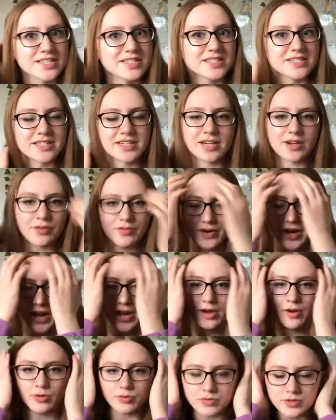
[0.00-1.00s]
Stick
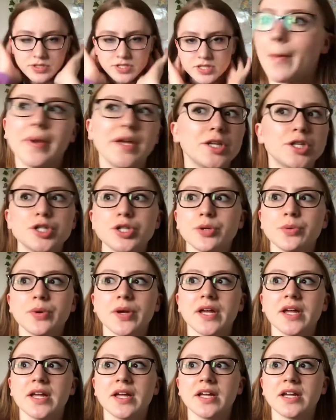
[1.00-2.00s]
around. I'll be
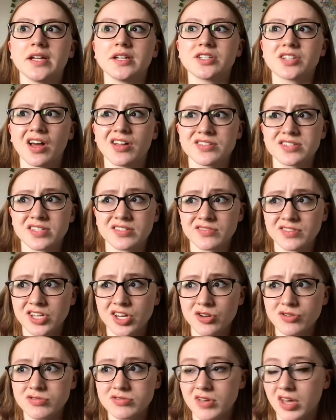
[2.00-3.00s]
doing dancing
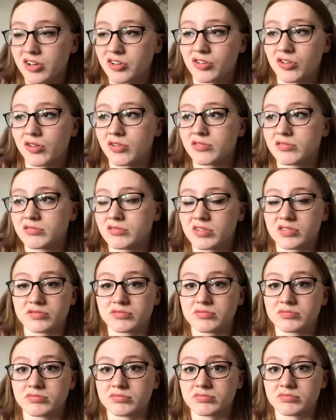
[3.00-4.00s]
videos? I don't know.
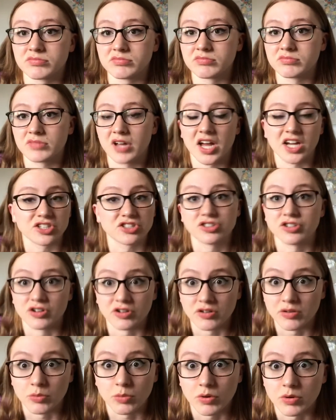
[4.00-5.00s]
I actually don't
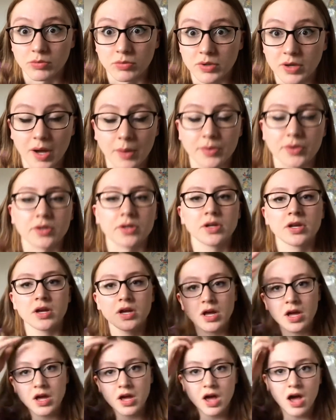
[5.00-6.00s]
know what will happen.
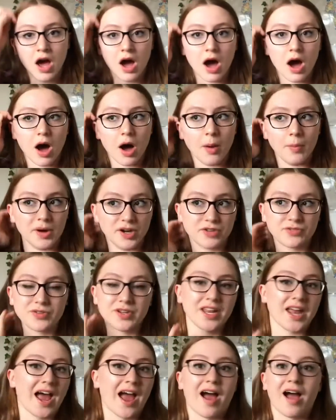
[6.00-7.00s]
Um, I don't
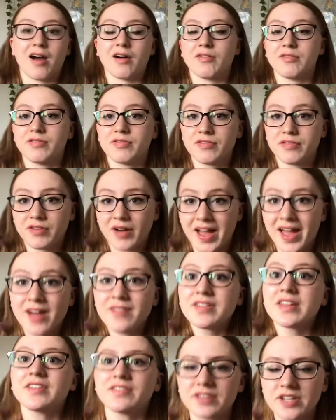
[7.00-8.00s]
really have, I
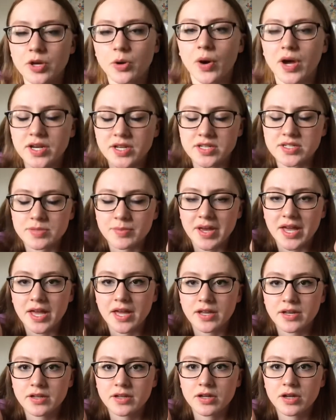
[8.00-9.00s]
have like video ideas in my
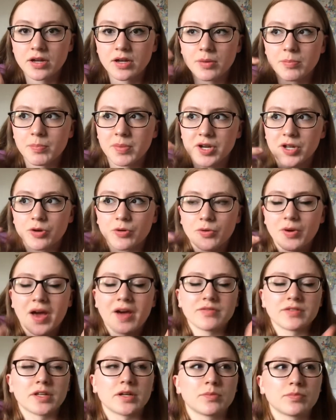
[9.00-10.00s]
head, but I don't
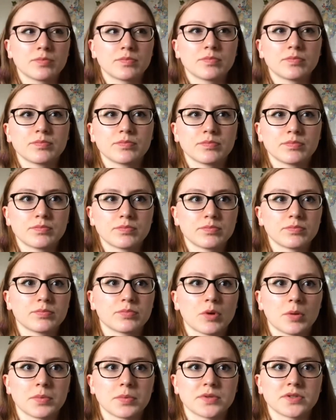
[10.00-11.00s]
have like
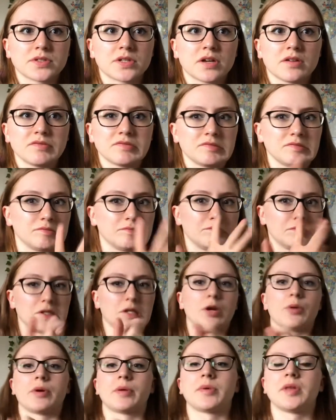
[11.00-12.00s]
proper stuff you
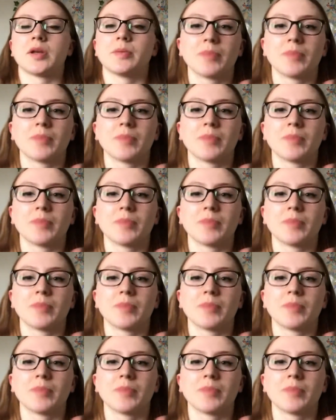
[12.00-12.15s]
know what I mean.